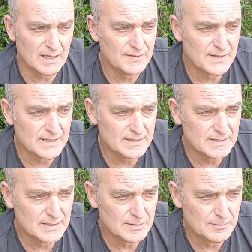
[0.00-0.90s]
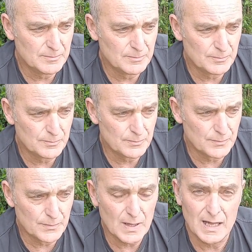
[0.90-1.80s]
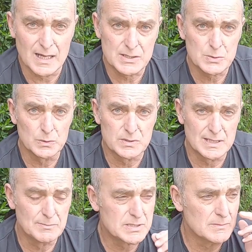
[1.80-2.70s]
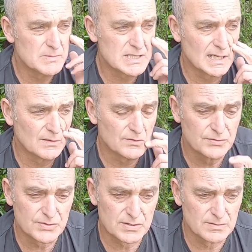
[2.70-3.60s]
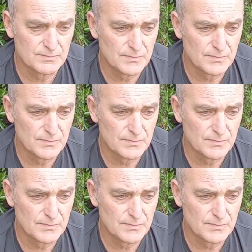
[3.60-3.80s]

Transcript: in the actual tips themselves